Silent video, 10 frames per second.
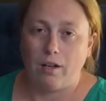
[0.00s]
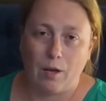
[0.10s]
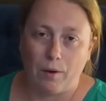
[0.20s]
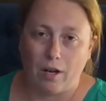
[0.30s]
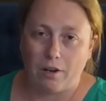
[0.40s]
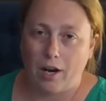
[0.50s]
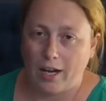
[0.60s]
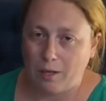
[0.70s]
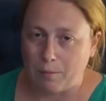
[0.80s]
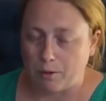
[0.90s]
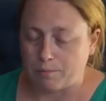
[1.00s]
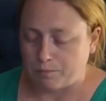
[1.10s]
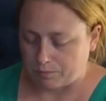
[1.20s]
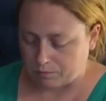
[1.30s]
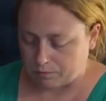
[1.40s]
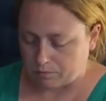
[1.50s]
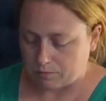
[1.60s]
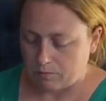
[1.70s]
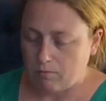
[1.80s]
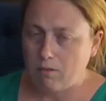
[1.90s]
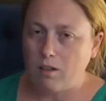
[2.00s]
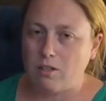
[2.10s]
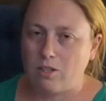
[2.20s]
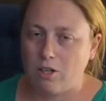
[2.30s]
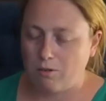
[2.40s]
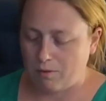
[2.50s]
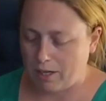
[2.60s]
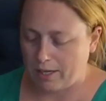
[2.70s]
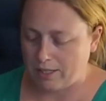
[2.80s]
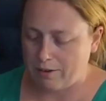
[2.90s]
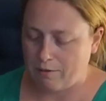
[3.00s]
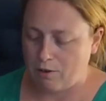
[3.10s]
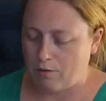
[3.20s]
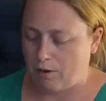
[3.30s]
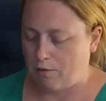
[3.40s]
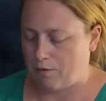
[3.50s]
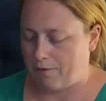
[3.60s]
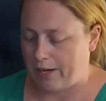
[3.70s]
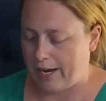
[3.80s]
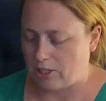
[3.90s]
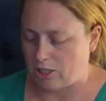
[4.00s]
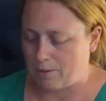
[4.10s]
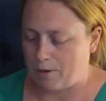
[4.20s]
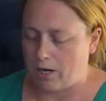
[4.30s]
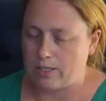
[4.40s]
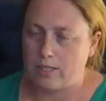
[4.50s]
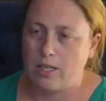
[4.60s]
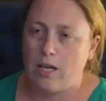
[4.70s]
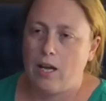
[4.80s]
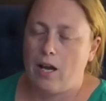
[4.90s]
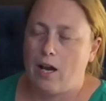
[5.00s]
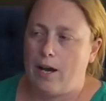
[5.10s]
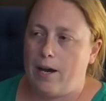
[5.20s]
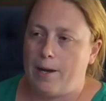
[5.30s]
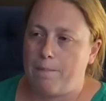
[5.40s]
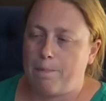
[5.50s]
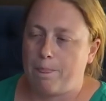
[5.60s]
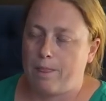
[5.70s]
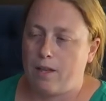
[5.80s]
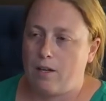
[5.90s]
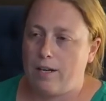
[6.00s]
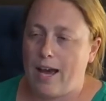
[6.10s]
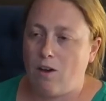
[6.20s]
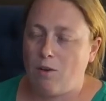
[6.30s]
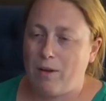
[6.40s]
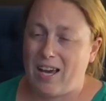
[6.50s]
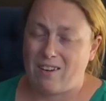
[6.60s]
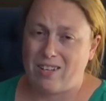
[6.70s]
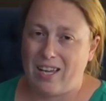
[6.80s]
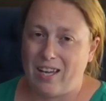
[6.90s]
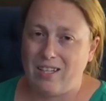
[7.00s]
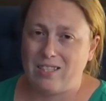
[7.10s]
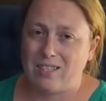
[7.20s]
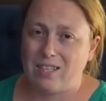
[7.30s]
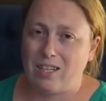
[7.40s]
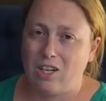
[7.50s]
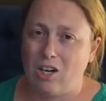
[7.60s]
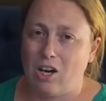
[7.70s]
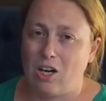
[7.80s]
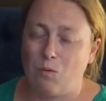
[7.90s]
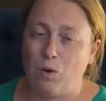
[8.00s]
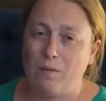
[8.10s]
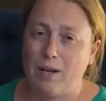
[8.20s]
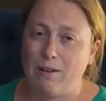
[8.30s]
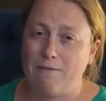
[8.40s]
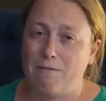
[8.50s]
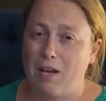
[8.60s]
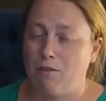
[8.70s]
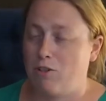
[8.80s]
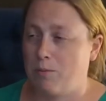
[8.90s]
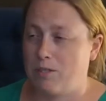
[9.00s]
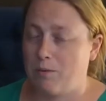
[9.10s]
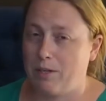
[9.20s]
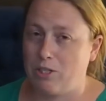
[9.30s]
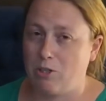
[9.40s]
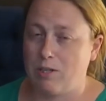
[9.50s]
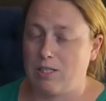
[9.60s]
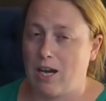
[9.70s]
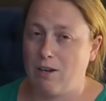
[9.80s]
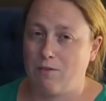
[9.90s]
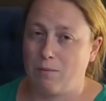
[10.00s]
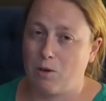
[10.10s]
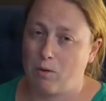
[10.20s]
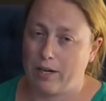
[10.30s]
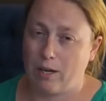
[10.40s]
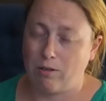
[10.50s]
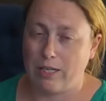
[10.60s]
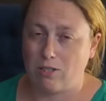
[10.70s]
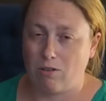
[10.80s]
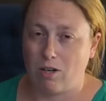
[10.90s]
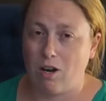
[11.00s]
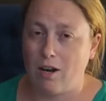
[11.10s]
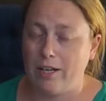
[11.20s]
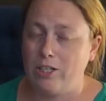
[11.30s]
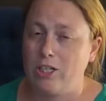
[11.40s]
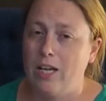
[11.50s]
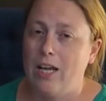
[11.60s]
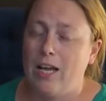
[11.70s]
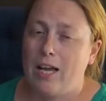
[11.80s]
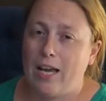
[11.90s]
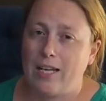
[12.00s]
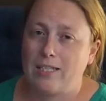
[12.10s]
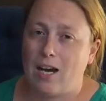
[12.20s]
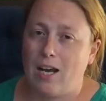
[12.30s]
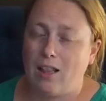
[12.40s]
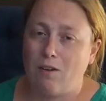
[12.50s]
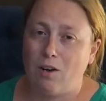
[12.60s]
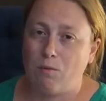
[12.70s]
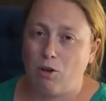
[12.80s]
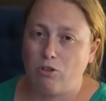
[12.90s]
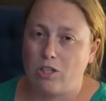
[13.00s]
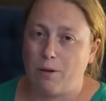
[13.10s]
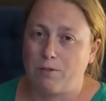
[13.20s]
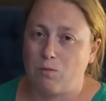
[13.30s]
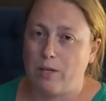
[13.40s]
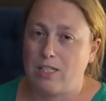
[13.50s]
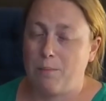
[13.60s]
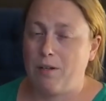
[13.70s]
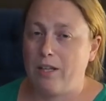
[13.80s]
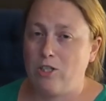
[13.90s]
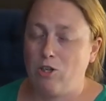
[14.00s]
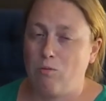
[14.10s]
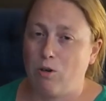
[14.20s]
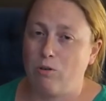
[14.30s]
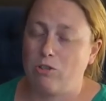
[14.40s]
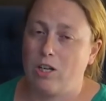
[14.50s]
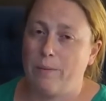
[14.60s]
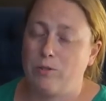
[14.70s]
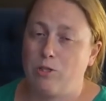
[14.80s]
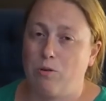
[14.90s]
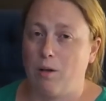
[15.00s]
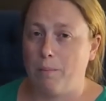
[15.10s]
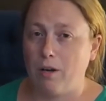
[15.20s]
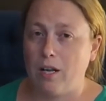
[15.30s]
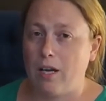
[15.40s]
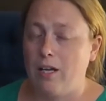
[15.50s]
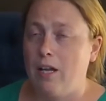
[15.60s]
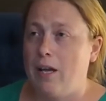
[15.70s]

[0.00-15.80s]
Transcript: and I went on our honeymoon. So I guess I have a few favorite vacation spots. now that we have kids, one of my favorite trips that we do aside from going out east to our cottage is I love our road trips. We typically do a road trip to Alberta,